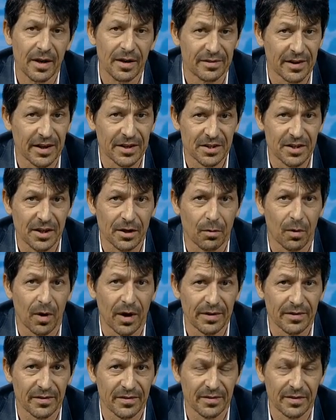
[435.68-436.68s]
is actually
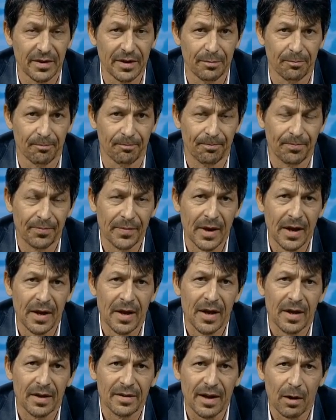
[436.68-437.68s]
quite slim.
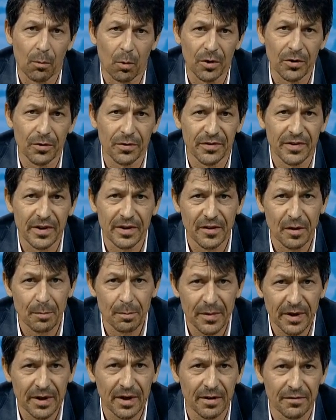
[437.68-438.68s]
Now, what you'll see in the
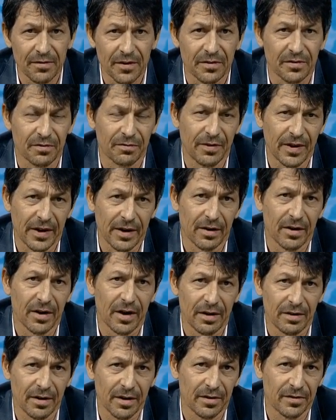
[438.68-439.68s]
middle of this figure,
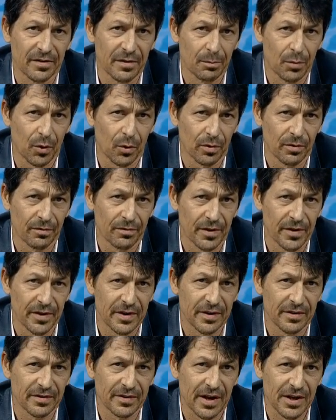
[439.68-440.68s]
and I think is important for
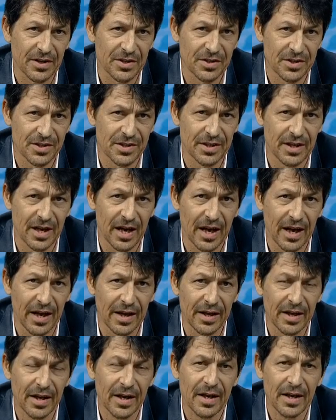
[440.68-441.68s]
the discussion
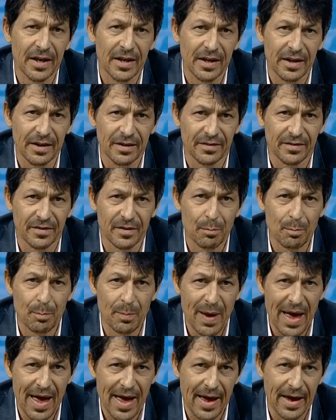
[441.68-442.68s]
today, is the
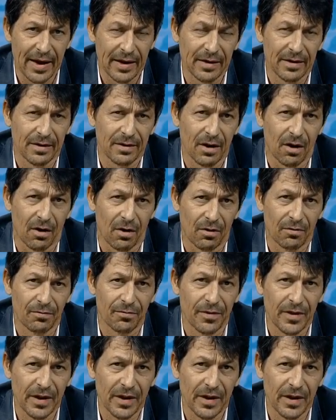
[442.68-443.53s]
band of